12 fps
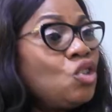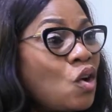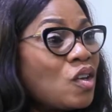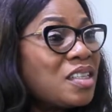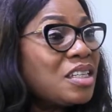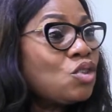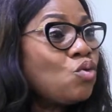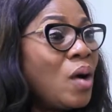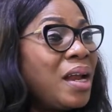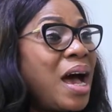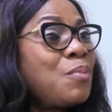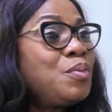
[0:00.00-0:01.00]
does it
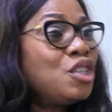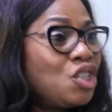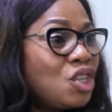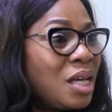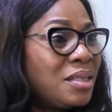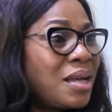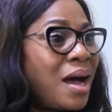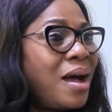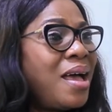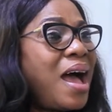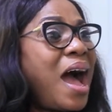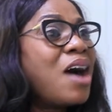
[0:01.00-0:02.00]
well, appreciate her
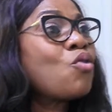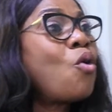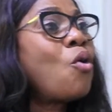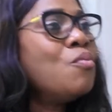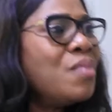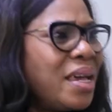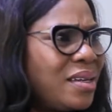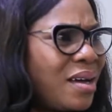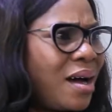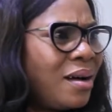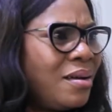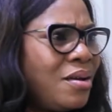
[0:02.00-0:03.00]
and commend
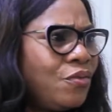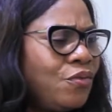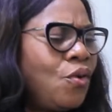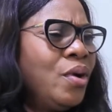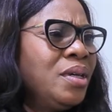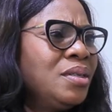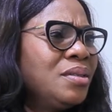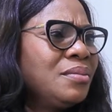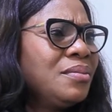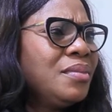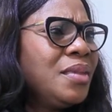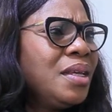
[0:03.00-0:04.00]
her for it.
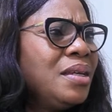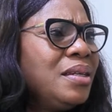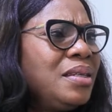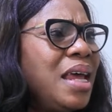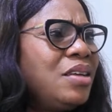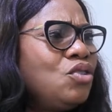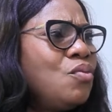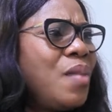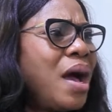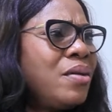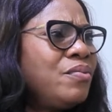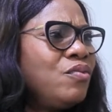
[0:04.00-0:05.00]
Then you
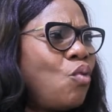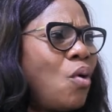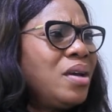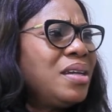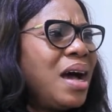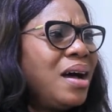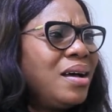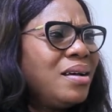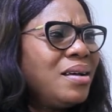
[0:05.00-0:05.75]
might wonder,